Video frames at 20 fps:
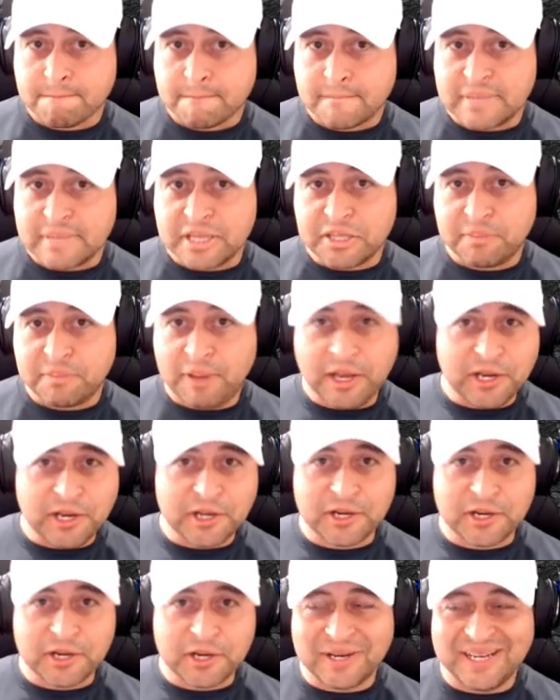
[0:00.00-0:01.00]
Now,
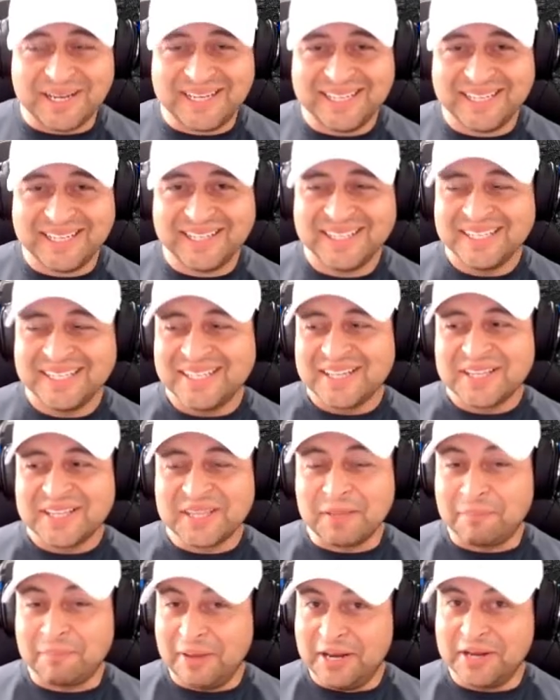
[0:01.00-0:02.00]
depending
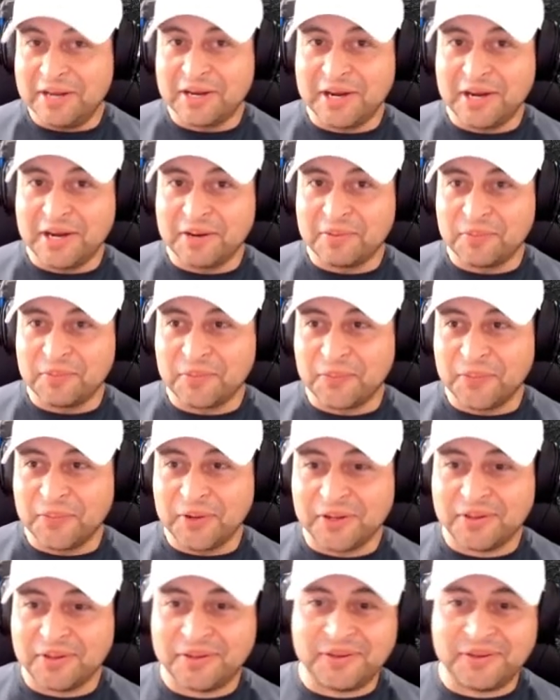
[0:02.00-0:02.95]
on what